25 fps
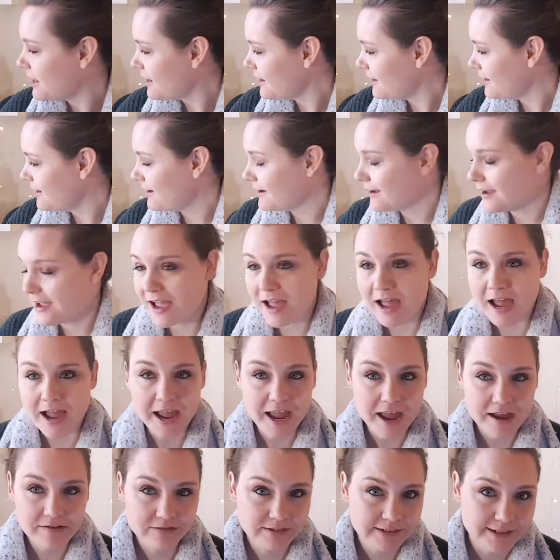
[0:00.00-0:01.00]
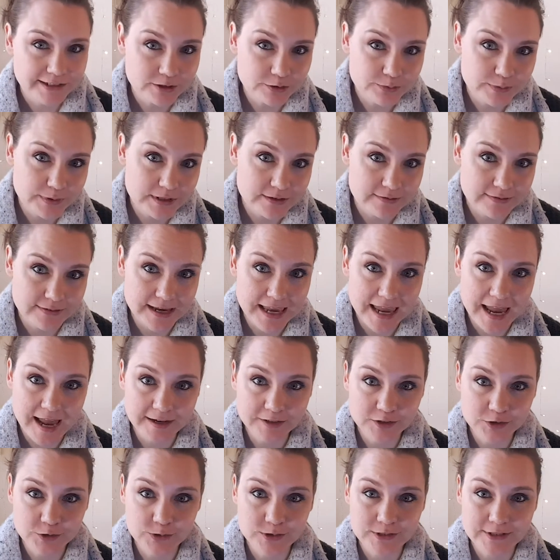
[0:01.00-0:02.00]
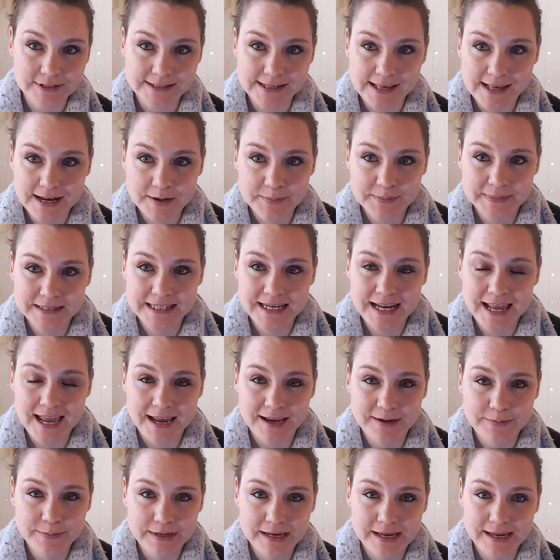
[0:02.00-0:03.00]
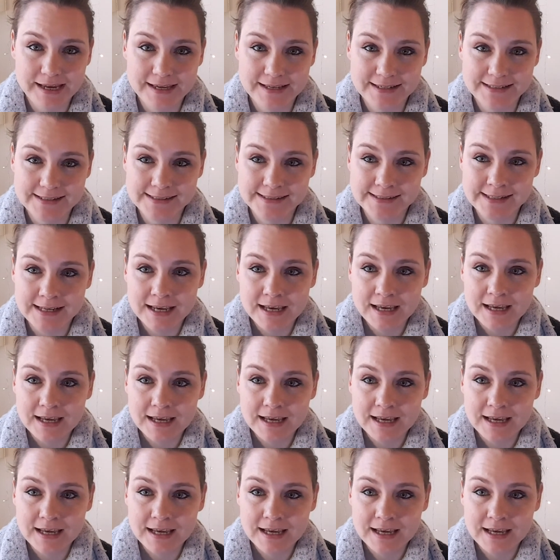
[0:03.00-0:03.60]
I have a little bit of a casual setup today because